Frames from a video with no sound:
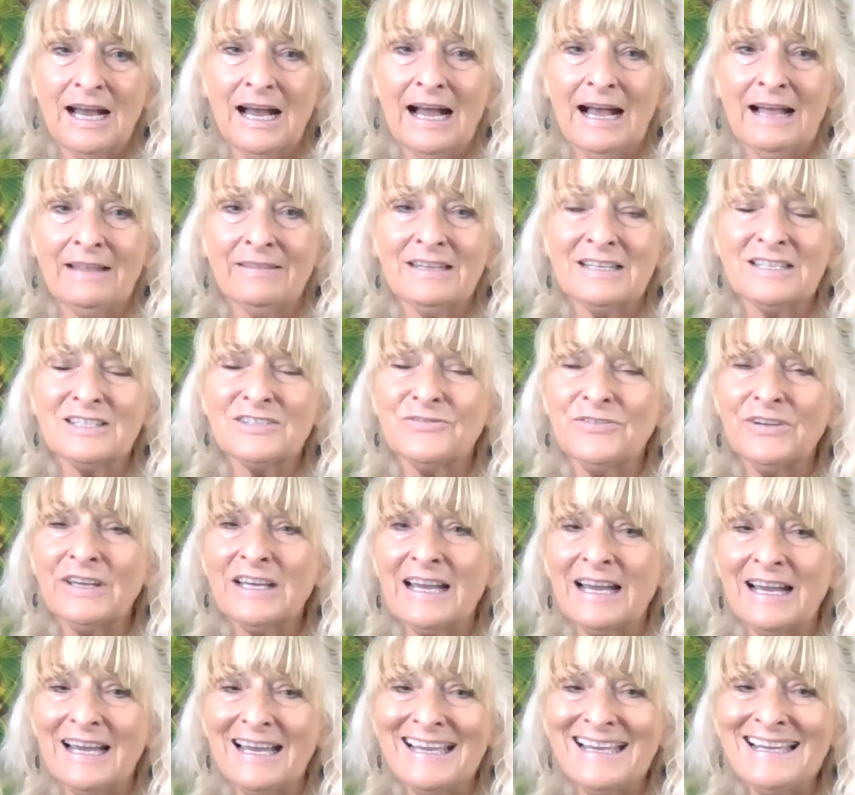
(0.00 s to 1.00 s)
And this
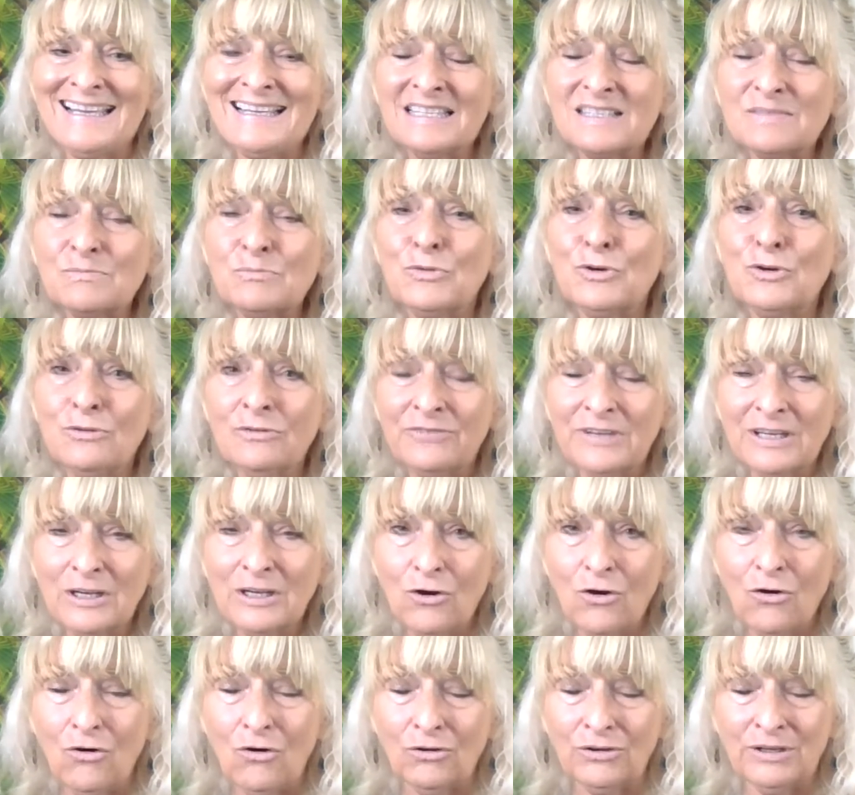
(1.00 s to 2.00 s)
figure is
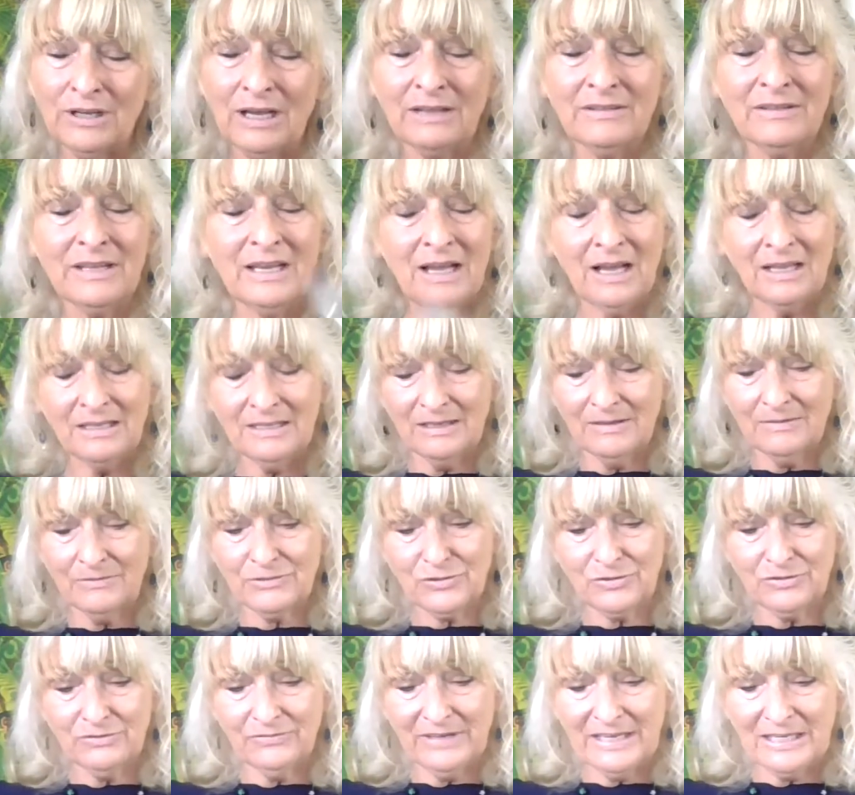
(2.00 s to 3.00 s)
moving on, and
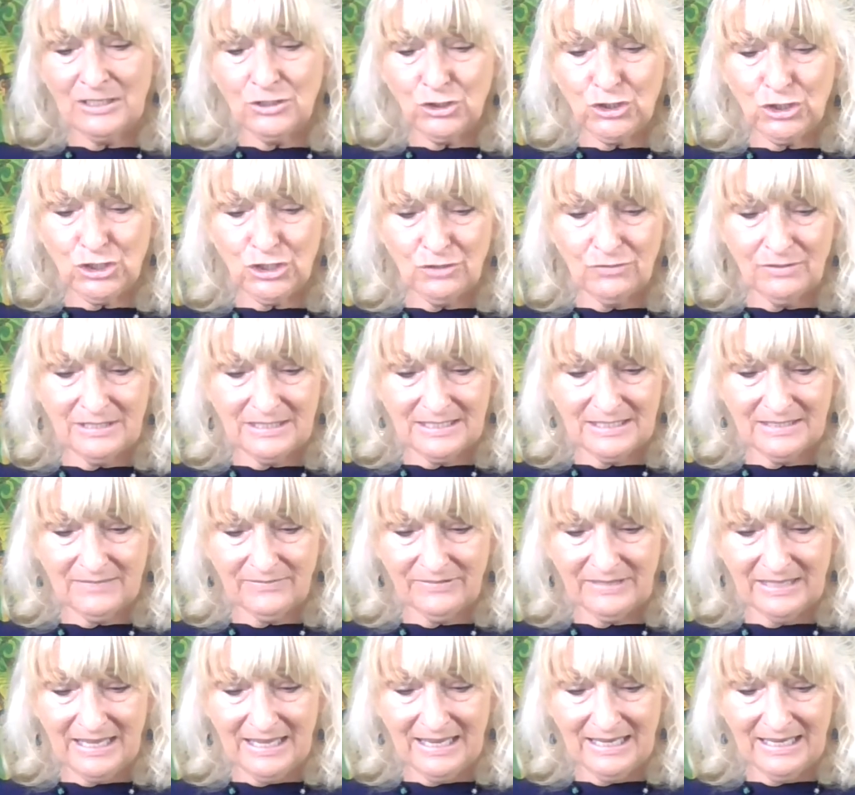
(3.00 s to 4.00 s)
sort of
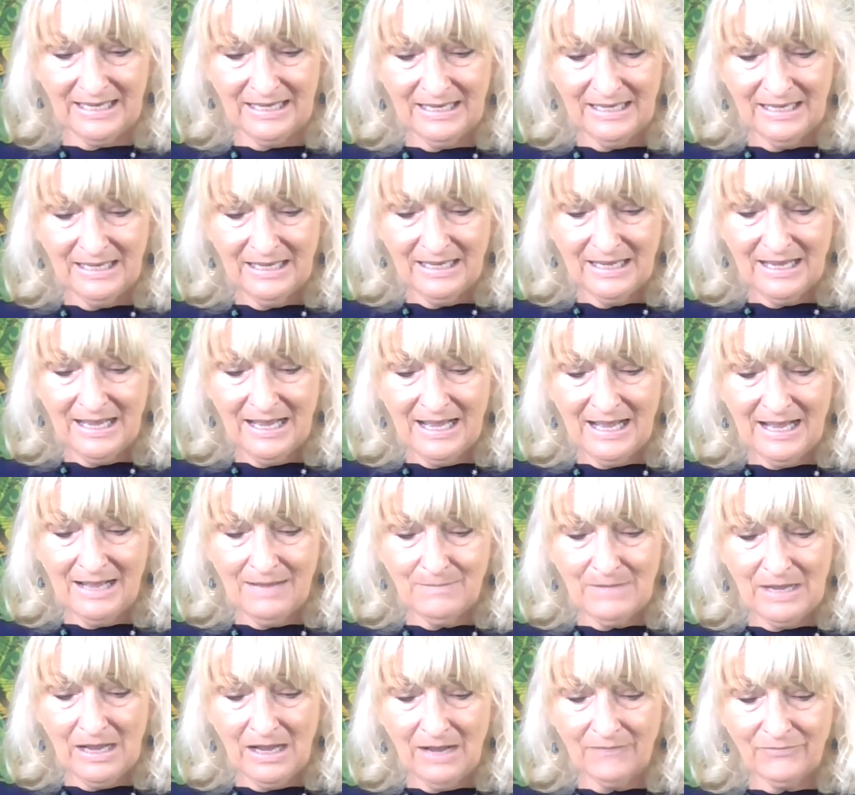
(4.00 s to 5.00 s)
intuitively,
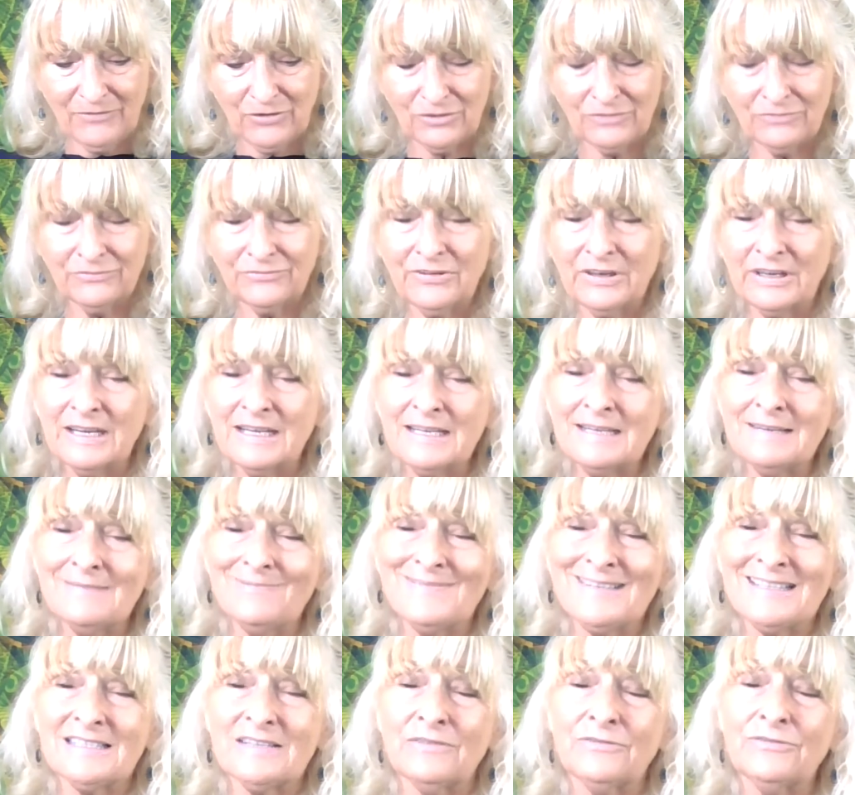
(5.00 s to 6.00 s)
I've got
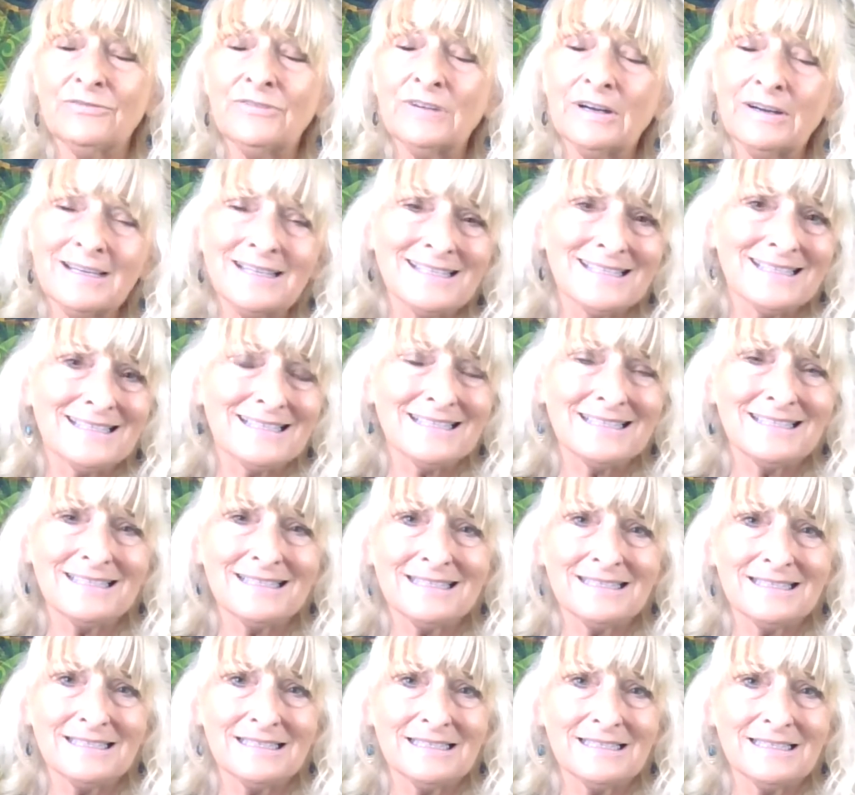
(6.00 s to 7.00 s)
it's a very
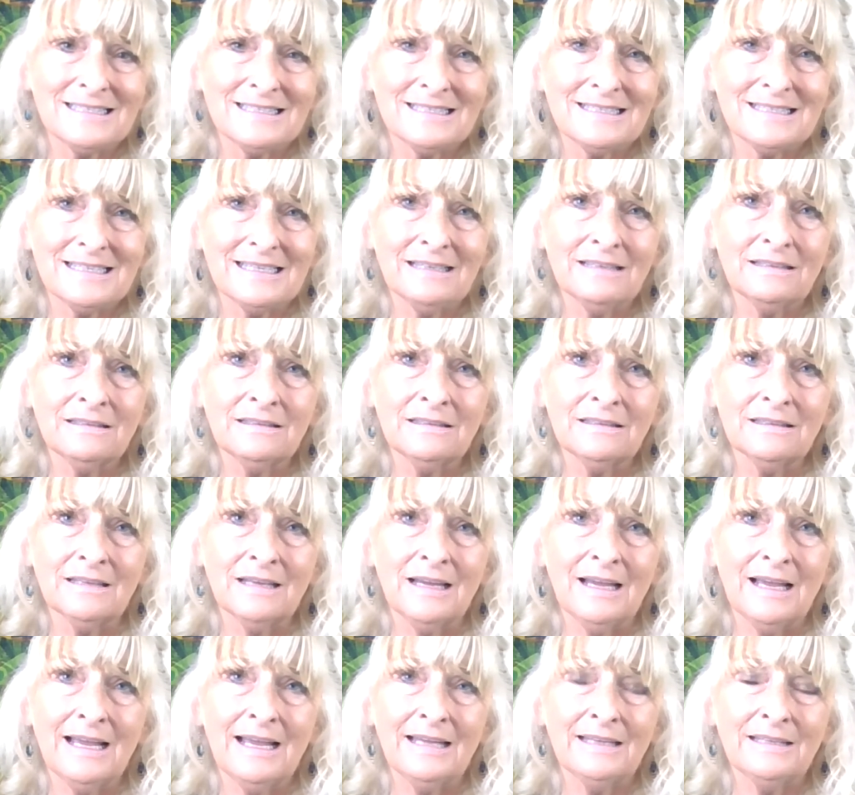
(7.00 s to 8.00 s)
still
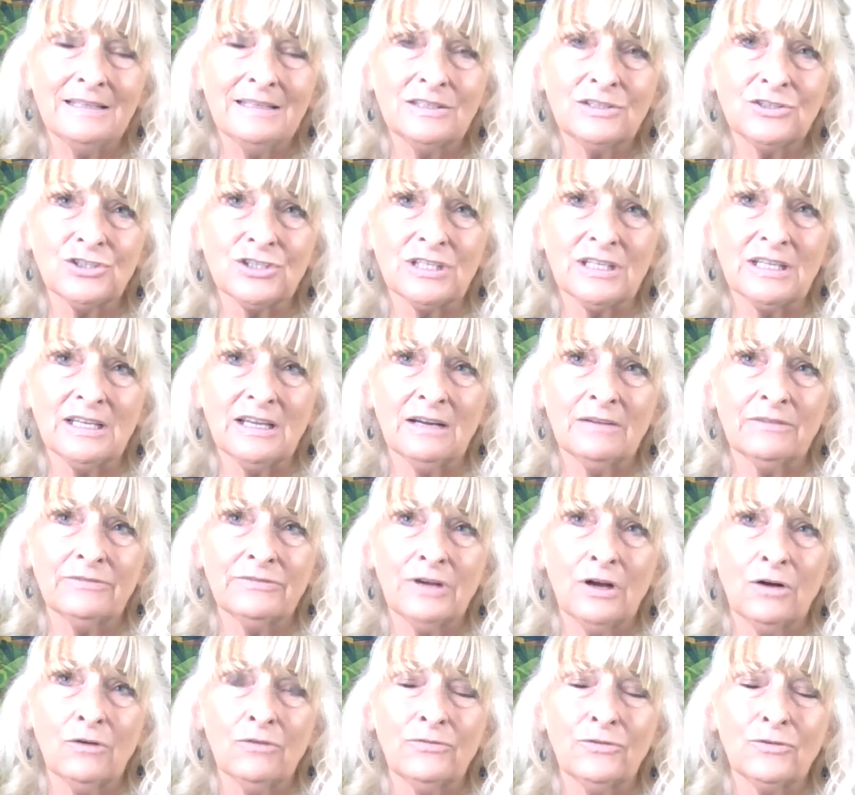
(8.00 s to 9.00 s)
energy
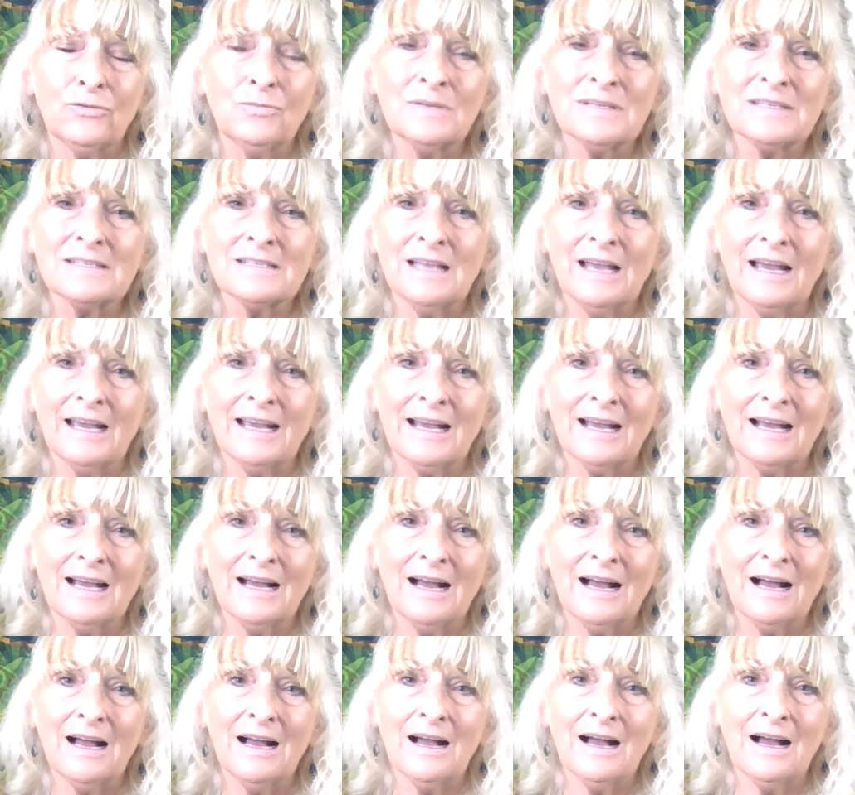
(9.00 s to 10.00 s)
of almost like
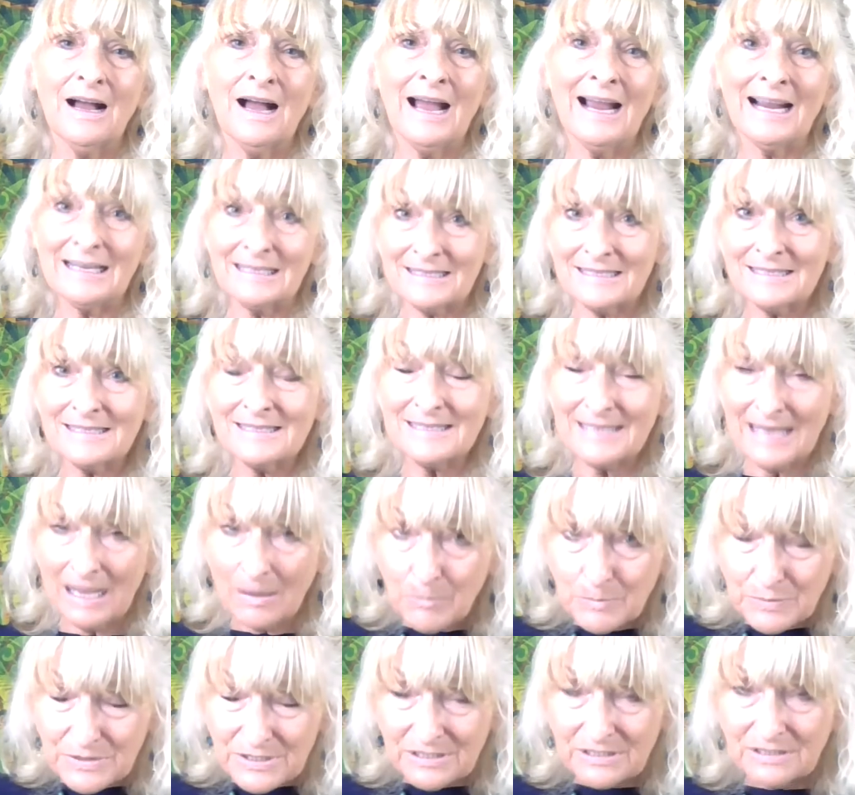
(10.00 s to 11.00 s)

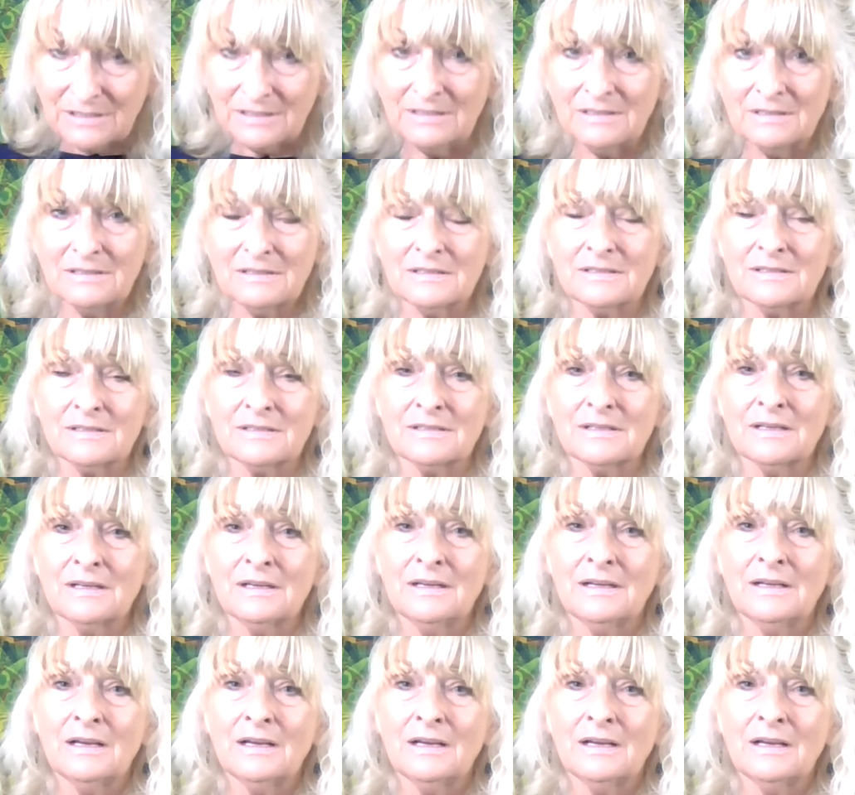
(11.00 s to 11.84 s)
acceptance